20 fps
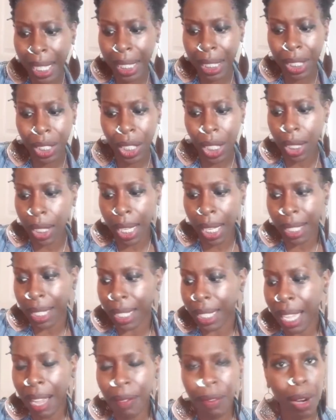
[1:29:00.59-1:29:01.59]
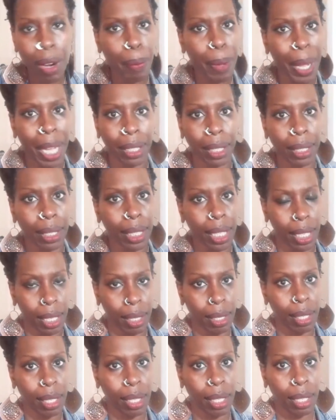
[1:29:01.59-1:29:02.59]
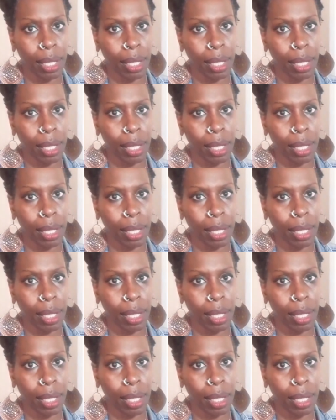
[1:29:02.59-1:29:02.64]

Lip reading: then it's never about a nut.